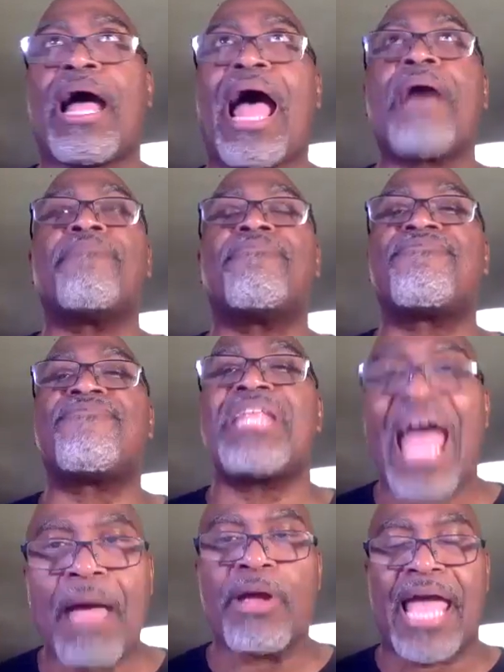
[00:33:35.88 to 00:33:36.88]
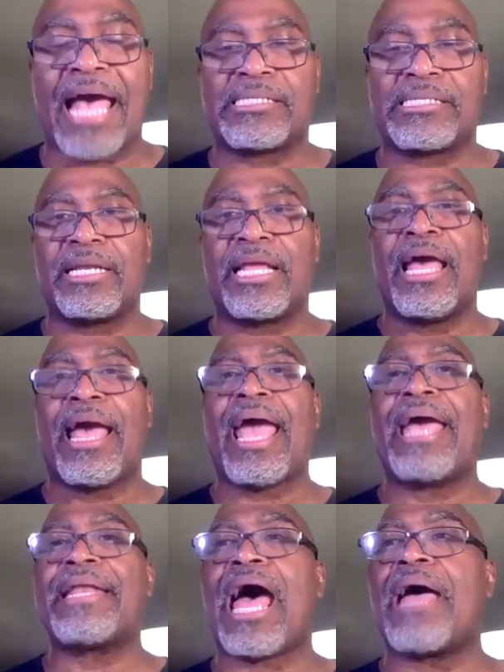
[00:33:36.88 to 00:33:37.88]
I'm flabbergasted,
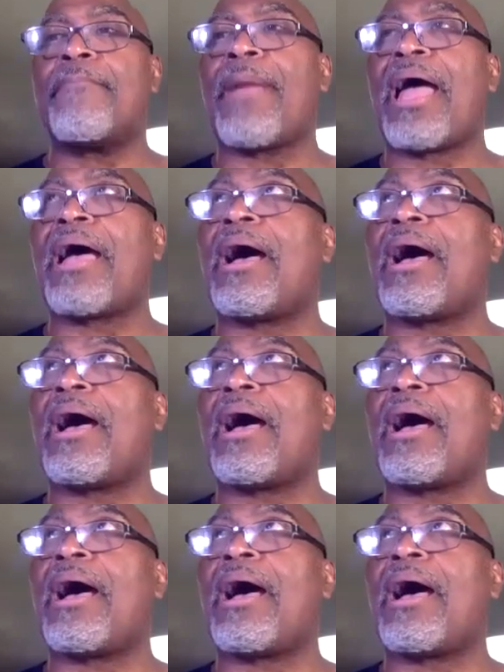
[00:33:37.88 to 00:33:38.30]
and I'm